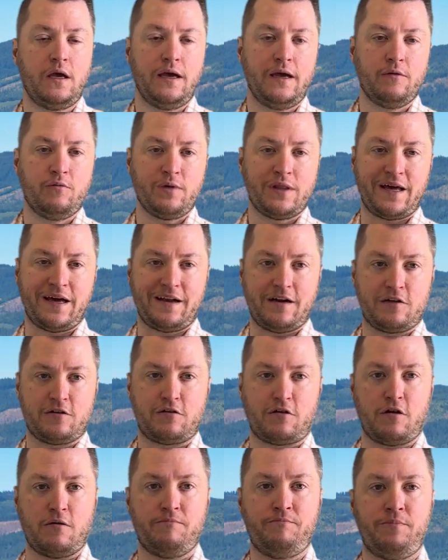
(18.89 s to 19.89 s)
With that under
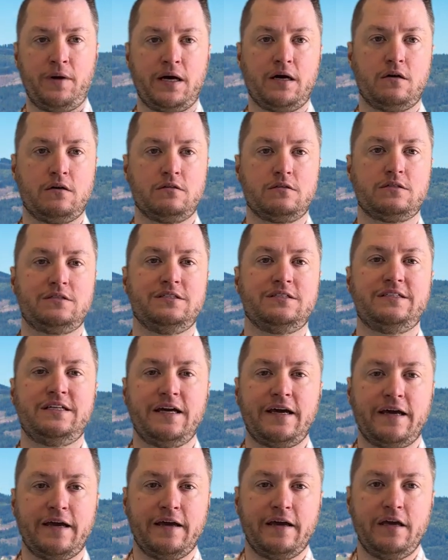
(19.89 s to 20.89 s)
our belt,
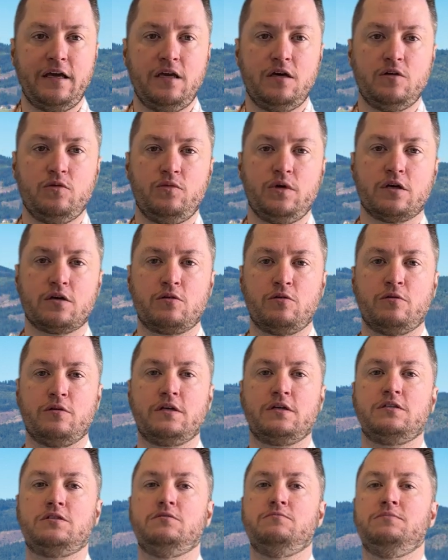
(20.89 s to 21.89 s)
today we are
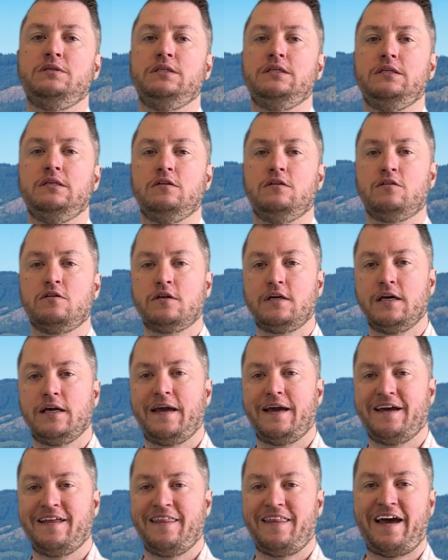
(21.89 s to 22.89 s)
going to be
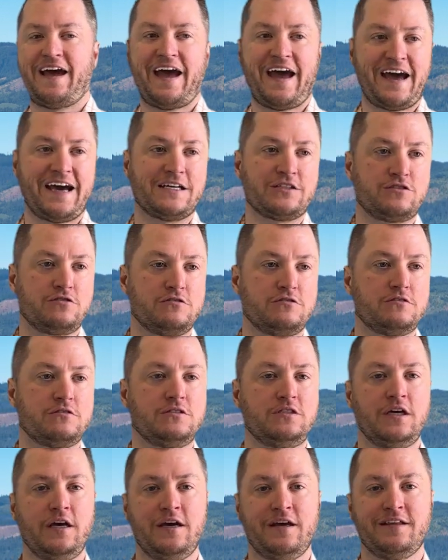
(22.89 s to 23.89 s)
looking at the
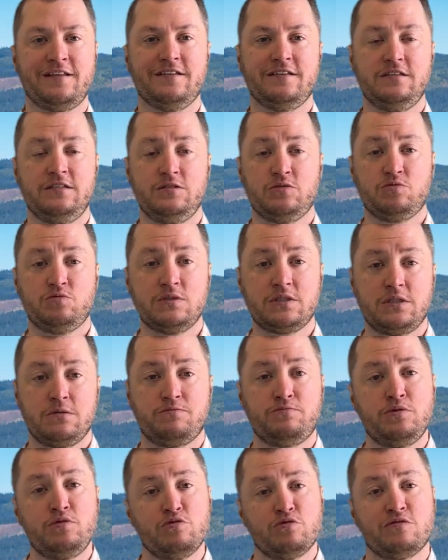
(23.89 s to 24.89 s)
hazards that these really
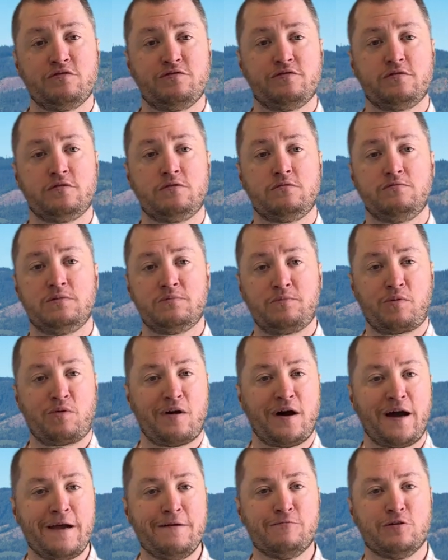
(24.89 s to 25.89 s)
beautiful but
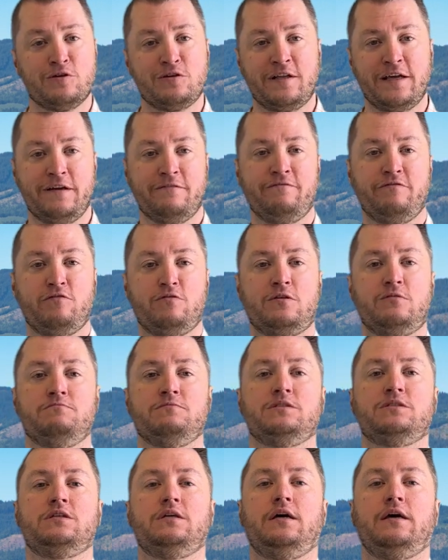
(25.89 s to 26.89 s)
primal
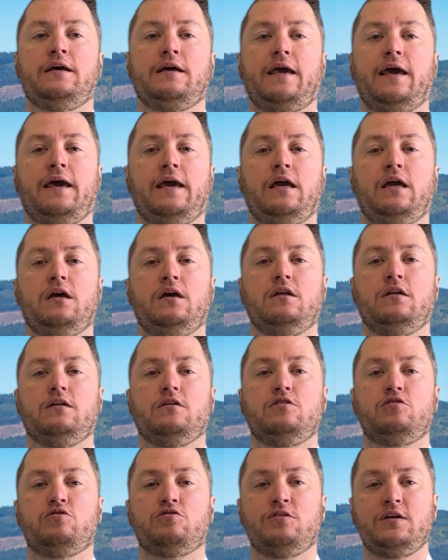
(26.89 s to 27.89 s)
landforms can
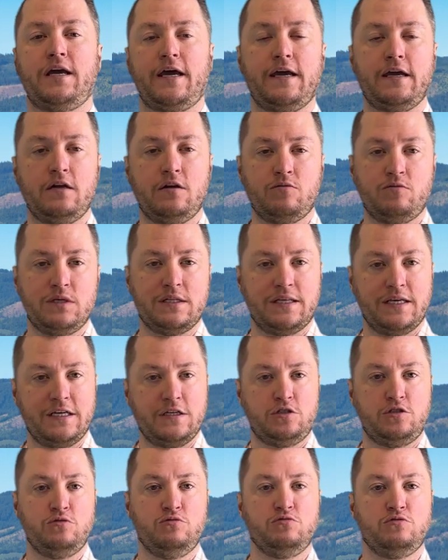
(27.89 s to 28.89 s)
create when they
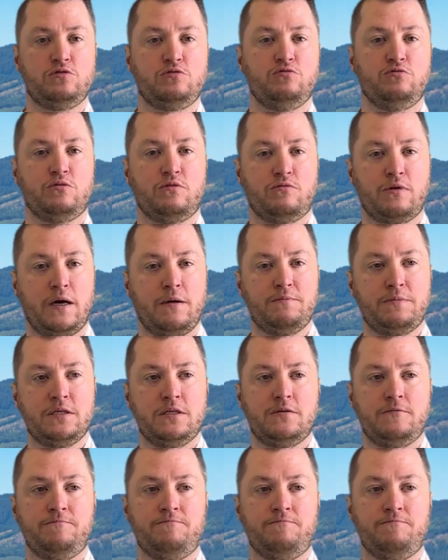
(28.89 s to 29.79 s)
choose to erupt.